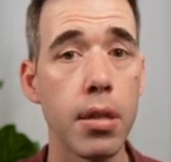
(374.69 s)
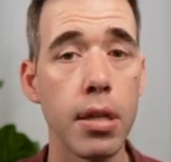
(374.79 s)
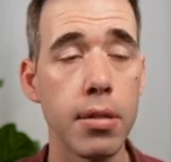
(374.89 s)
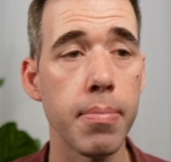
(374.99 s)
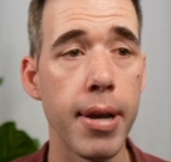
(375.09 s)

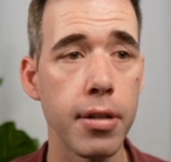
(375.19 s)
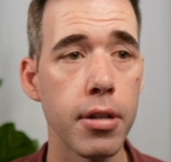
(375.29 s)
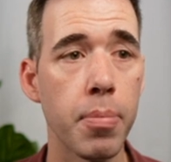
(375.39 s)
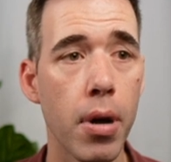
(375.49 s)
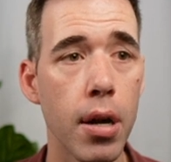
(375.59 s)
this
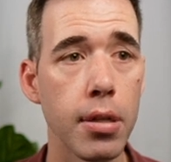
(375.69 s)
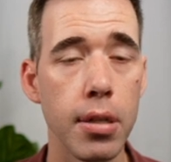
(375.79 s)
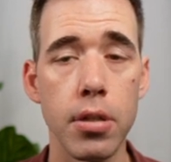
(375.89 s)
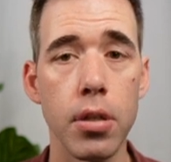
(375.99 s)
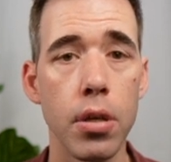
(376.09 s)
message box
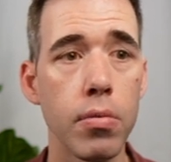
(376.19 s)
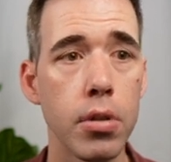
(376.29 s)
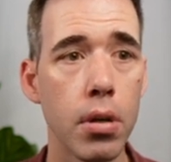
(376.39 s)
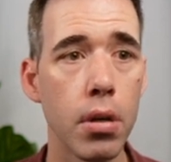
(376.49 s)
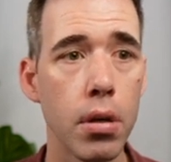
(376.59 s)
as a
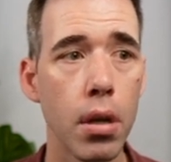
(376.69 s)
user,